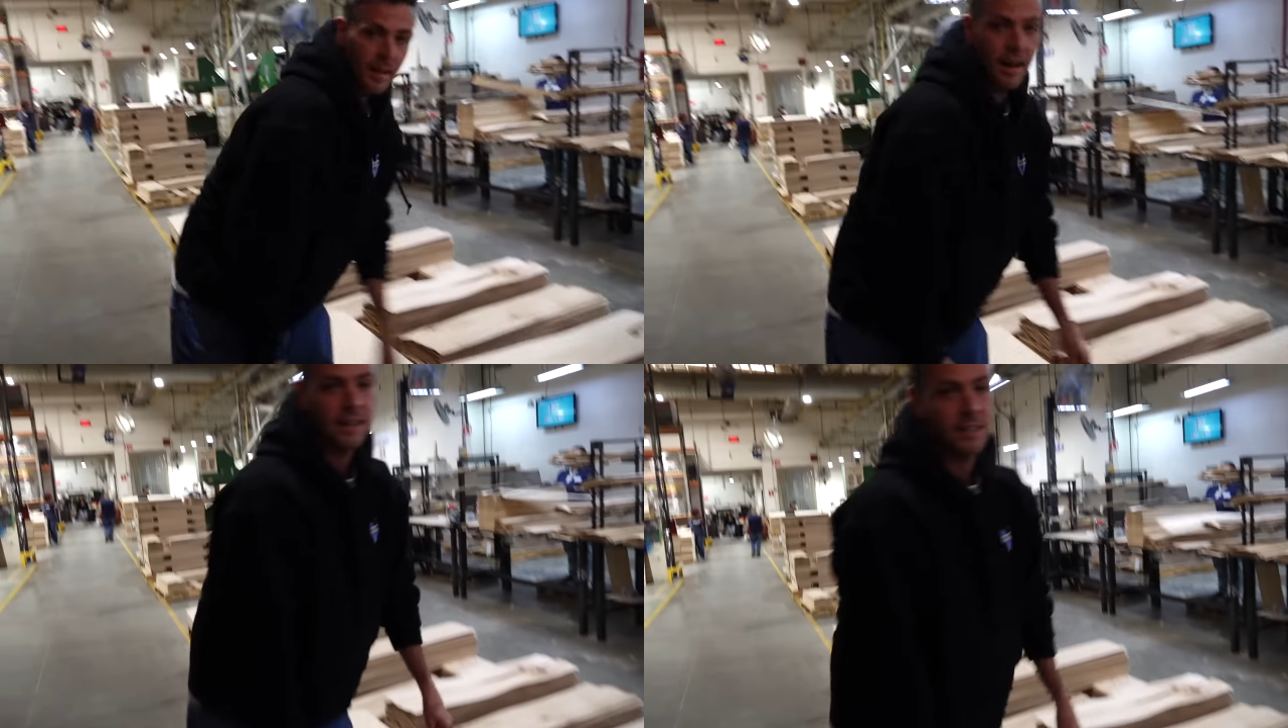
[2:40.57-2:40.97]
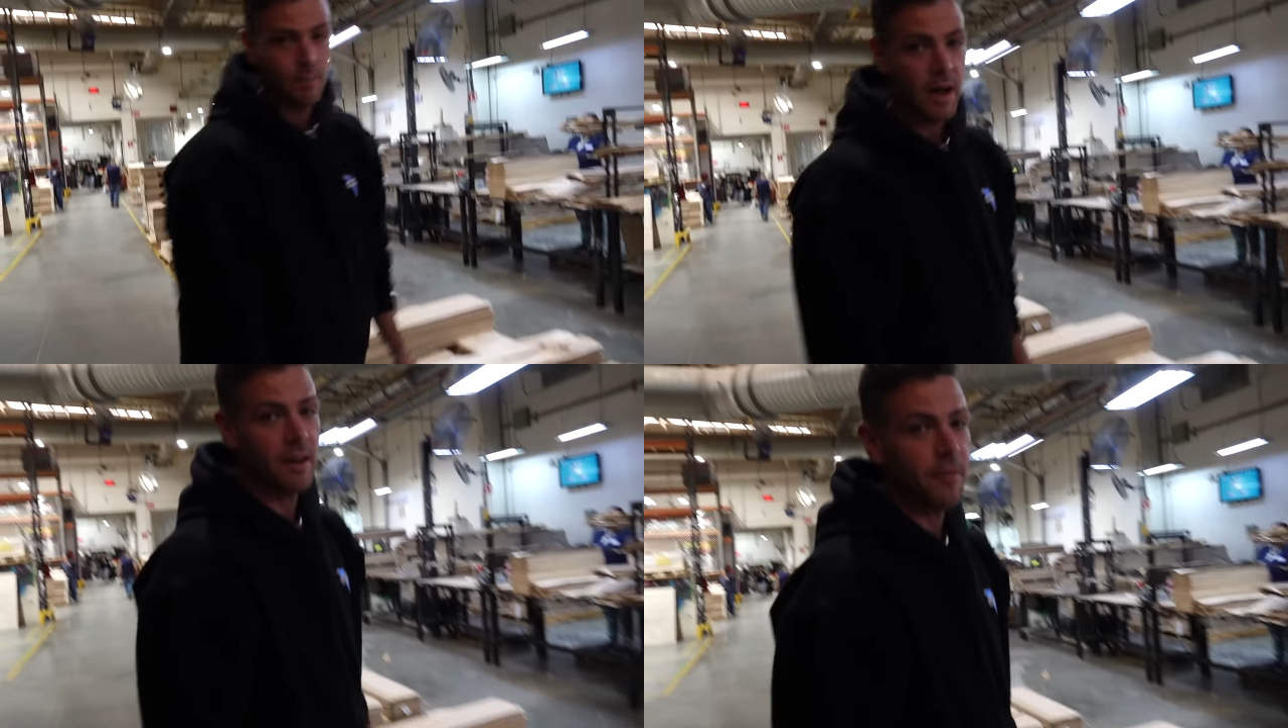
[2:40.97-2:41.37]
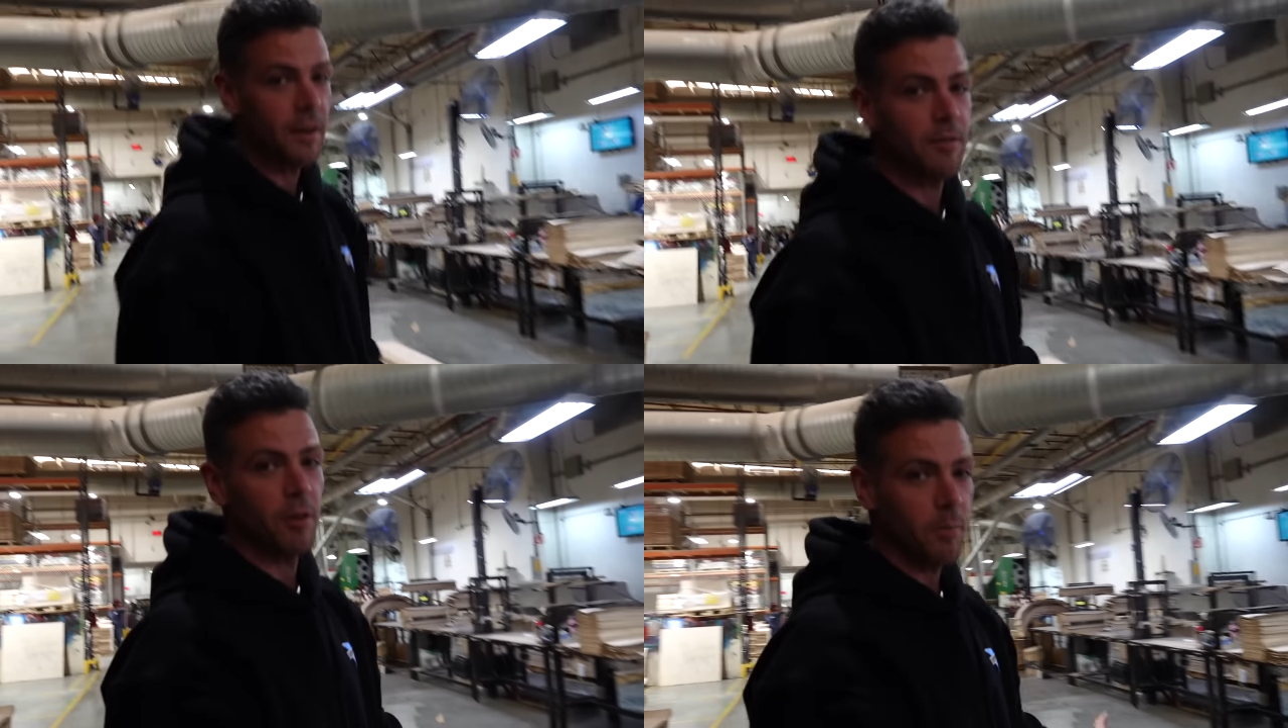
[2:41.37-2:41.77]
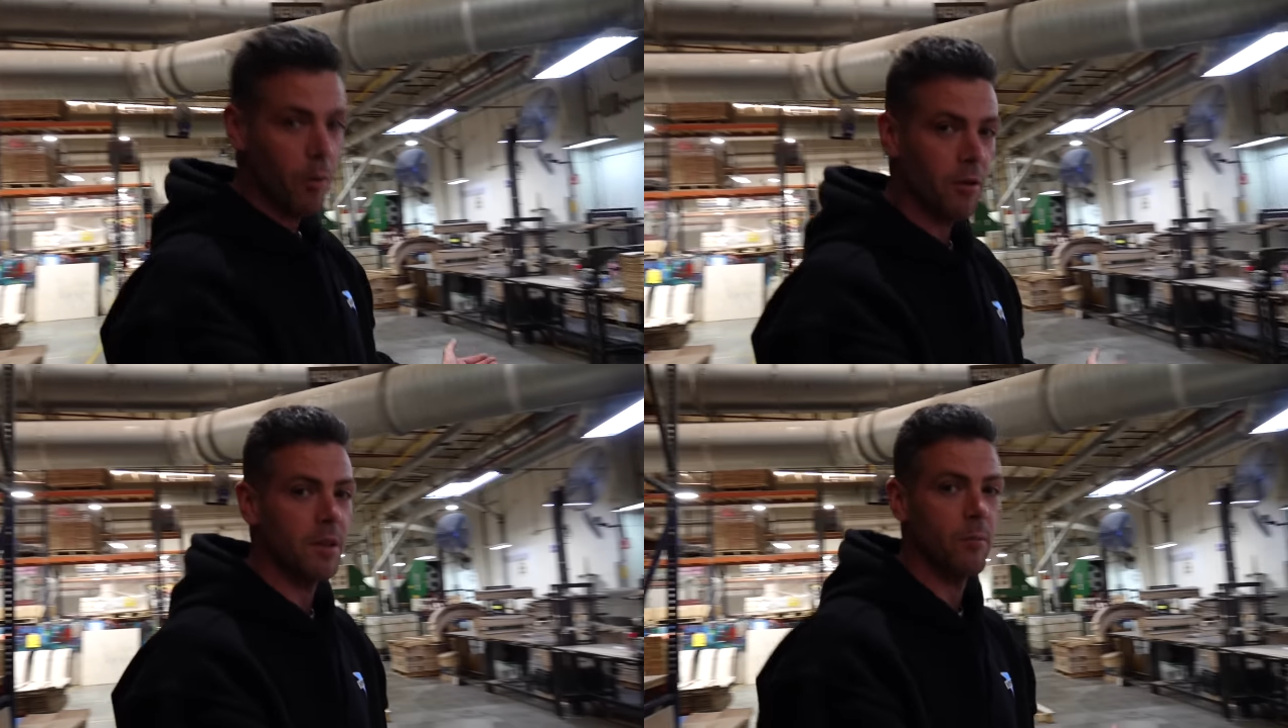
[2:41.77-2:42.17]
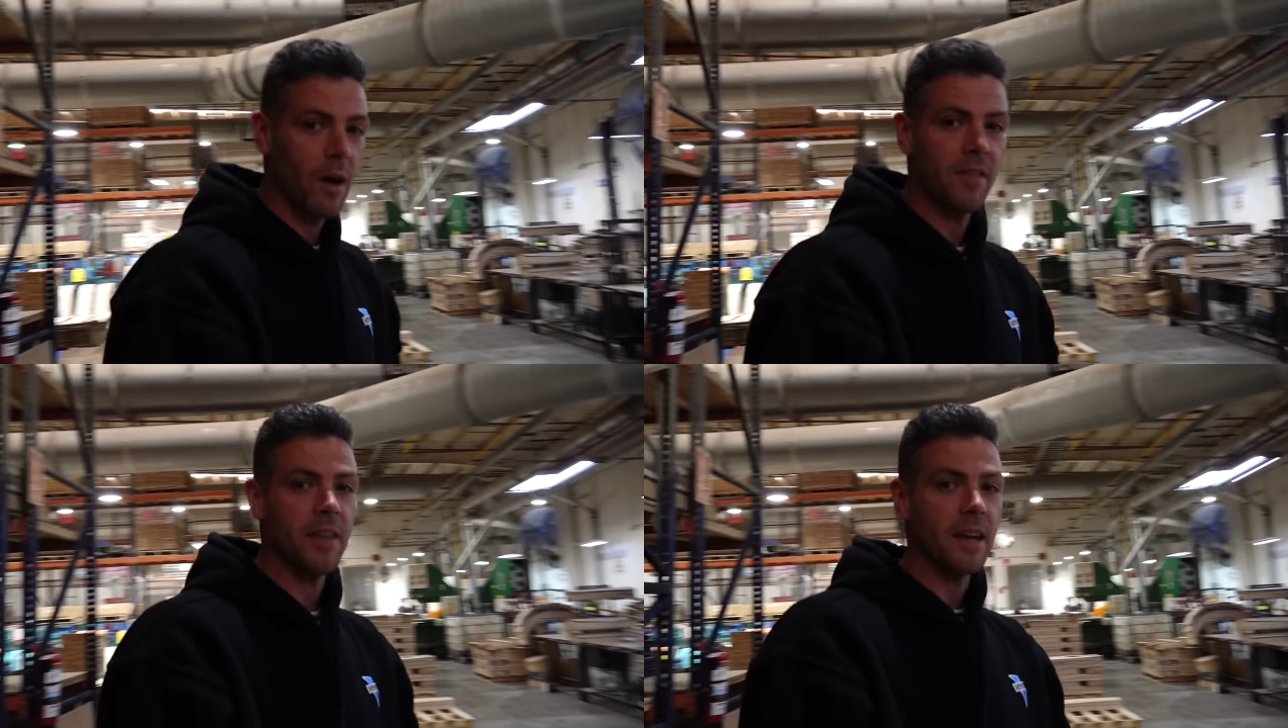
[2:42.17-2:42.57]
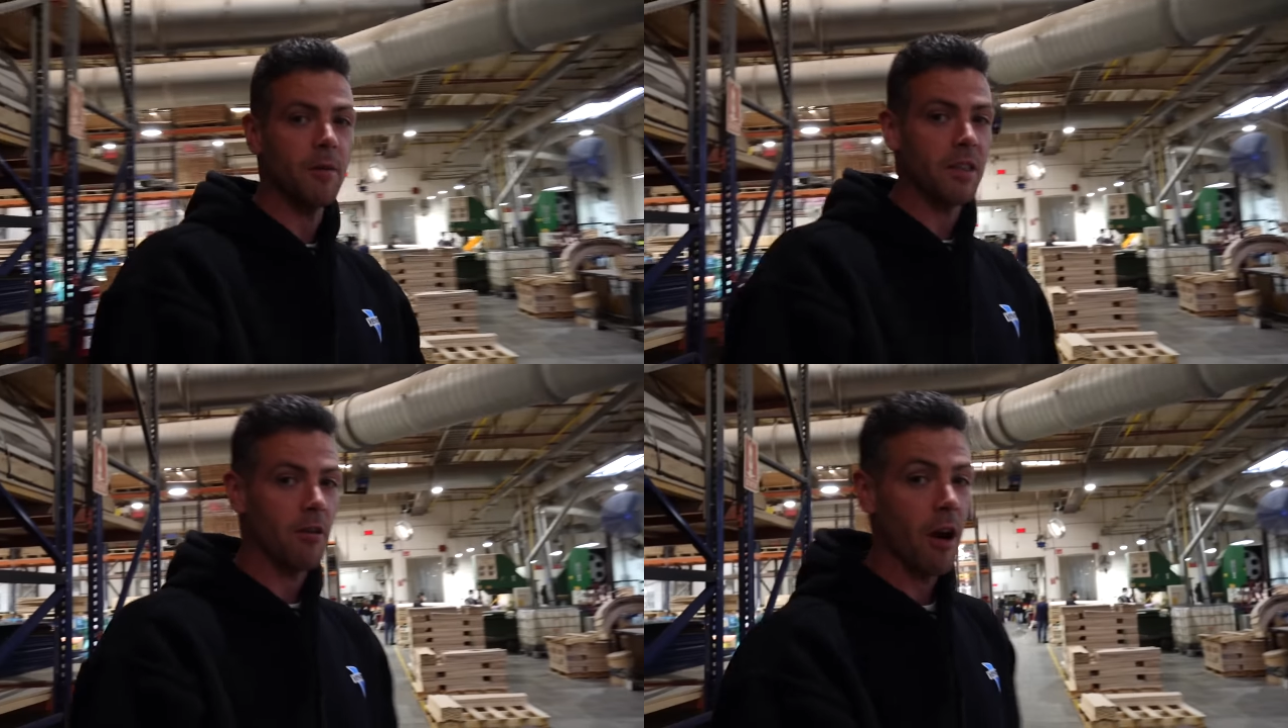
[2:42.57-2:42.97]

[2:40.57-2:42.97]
That's the benefit of doing more than one thing with your